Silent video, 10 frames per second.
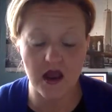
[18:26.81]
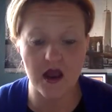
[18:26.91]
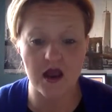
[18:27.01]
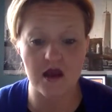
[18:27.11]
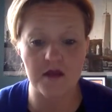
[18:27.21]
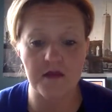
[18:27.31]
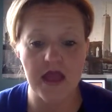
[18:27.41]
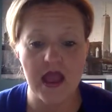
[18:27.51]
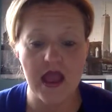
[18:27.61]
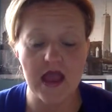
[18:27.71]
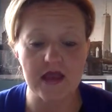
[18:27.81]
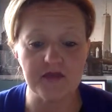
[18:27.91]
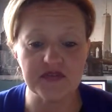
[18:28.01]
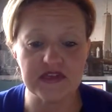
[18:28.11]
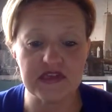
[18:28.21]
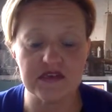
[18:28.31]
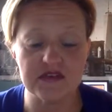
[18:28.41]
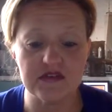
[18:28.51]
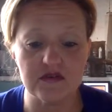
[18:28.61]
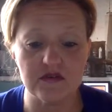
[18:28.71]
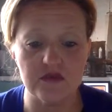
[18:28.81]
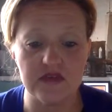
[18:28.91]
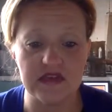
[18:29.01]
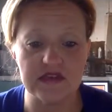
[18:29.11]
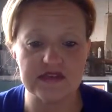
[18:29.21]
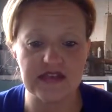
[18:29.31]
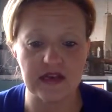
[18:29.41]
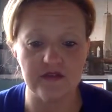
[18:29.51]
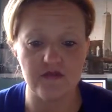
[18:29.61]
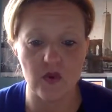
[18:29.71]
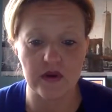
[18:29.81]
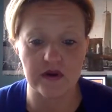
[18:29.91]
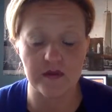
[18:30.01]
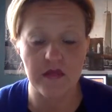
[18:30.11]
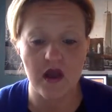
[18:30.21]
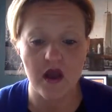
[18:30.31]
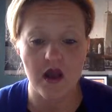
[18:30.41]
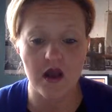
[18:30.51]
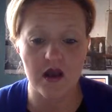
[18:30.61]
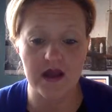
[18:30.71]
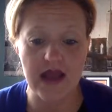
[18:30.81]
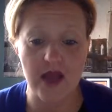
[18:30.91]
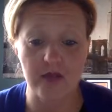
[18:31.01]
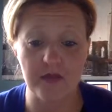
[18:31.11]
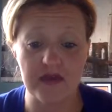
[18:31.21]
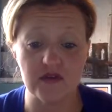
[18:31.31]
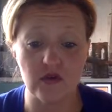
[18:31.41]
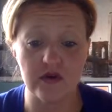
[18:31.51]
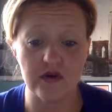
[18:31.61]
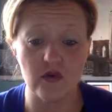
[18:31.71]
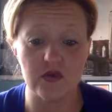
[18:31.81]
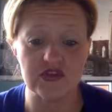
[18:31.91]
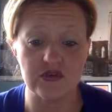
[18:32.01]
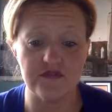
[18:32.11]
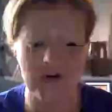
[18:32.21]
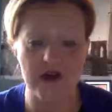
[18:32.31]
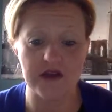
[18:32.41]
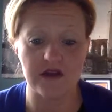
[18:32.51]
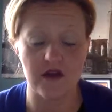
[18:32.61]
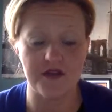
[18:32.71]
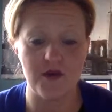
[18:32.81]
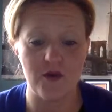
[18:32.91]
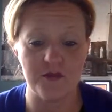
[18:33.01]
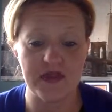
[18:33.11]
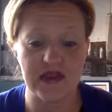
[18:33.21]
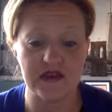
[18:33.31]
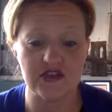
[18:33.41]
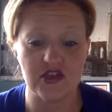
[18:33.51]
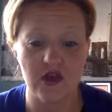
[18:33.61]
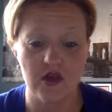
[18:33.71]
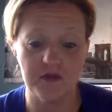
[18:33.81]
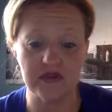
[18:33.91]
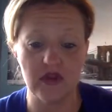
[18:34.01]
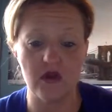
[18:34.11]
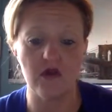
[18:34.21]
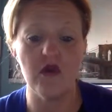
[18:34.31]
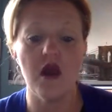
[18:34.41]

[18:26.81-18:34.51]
And please do the second forum on Albert Bandura, which you'll find on the homepage below